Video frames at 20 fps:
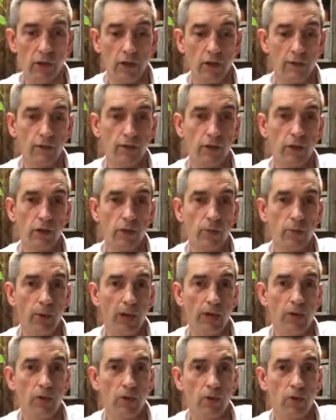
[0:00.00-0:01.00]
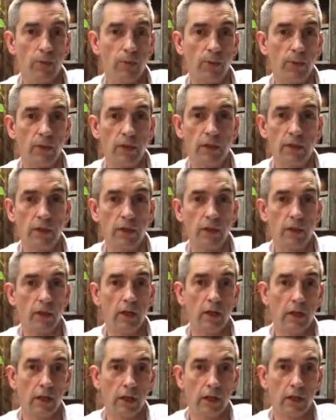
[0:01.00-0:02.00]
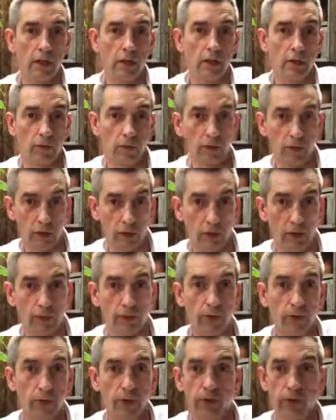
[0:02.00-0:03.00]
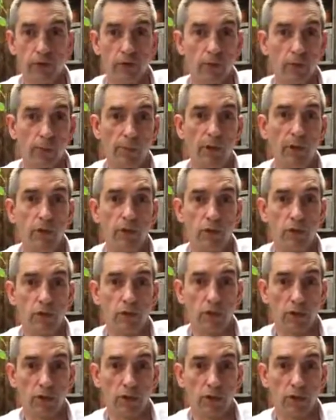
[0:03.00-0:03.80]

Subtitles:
The first page could be the first pages of a brochure.